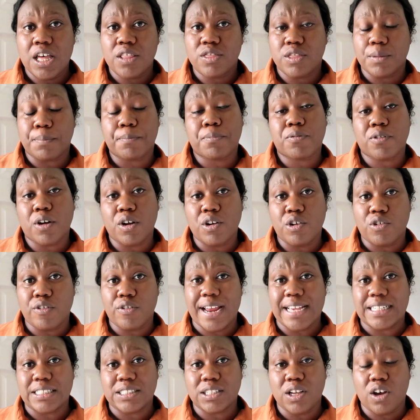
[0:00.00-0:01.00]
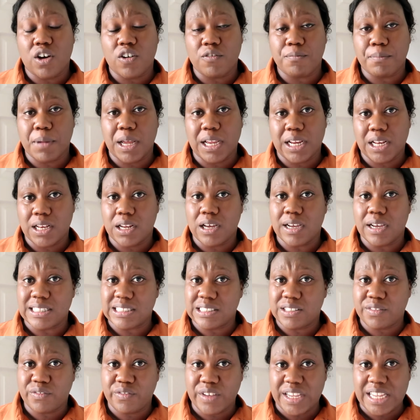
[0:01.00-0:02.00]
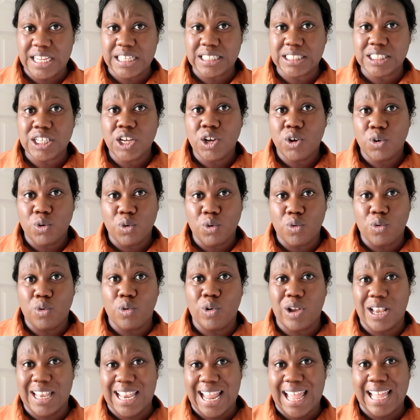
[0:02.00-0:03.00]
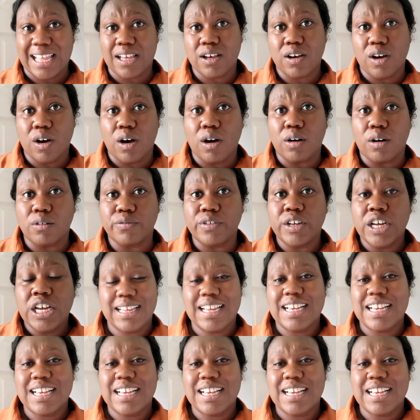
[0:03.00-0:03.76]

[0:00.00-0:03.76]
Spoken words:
the progress of my client's feet or lack of.